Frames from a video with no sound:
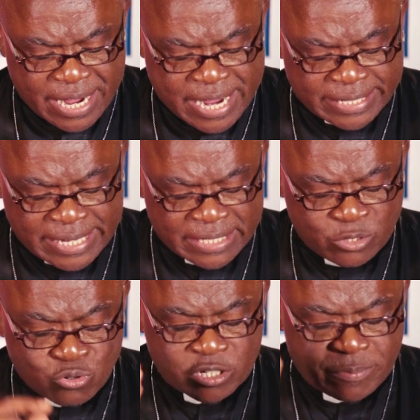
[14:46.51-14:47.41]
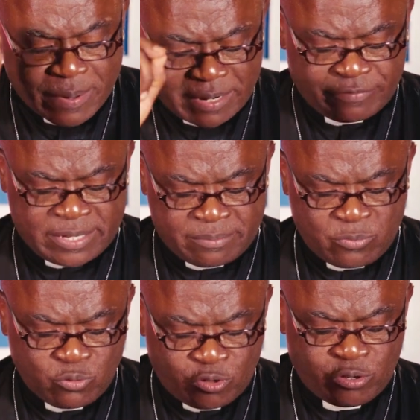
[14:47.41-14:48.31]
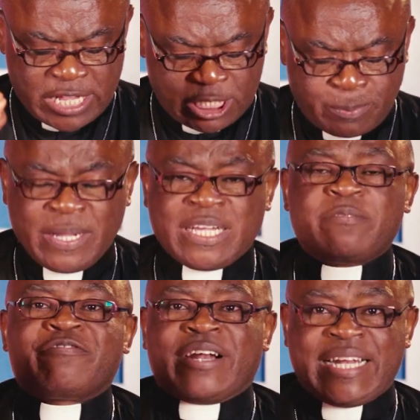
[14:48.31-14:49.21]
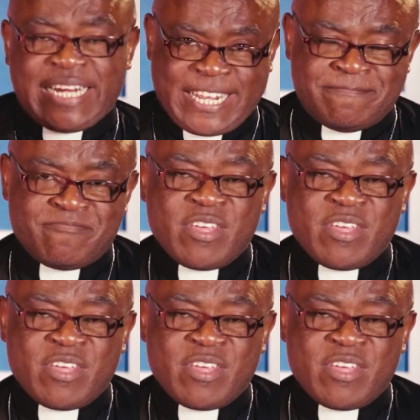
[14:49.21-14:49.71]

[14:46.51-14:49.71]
he says, do not believe them, though they speak friendly.